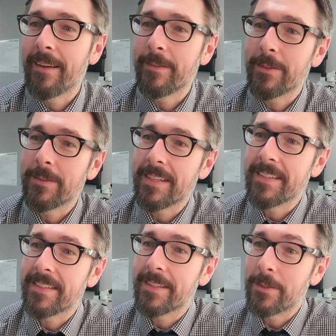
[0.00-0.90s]
So it
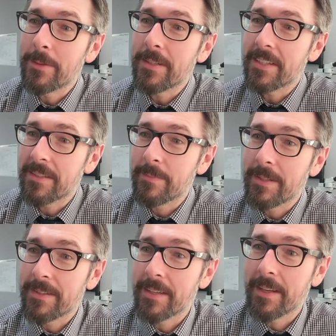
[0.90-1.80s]
says the 2 to 6
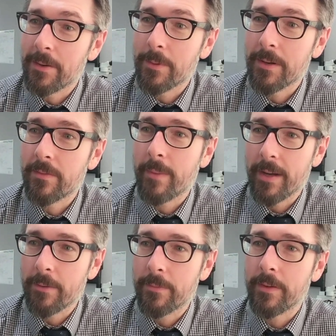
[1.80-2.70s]
months getting rid of the
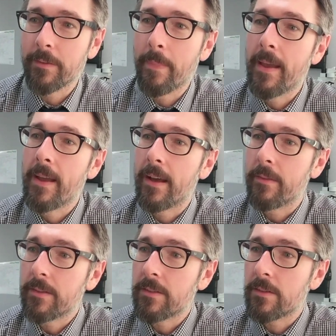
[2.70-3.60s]
biofilm.
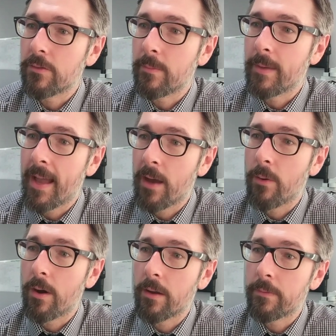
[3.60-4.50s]
This is assuming how
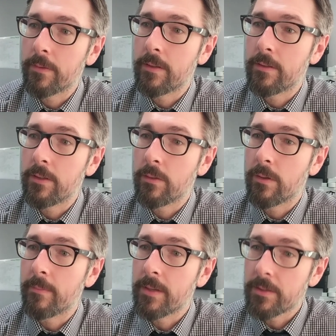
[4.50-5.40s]
often do you
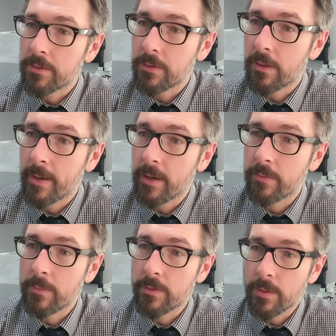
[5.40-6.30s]
administer the
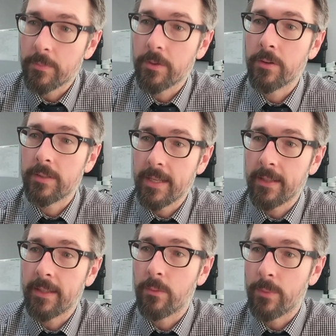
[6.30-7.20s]
biofilm disruptor,
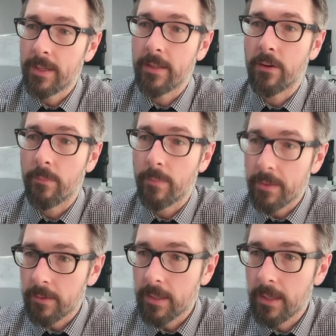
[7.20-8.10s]
daily, weekly, or
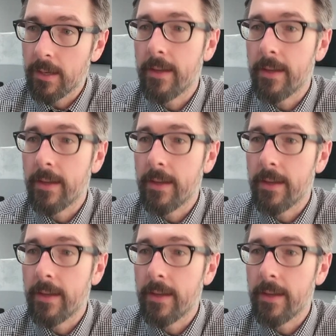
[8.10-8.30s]
monthly.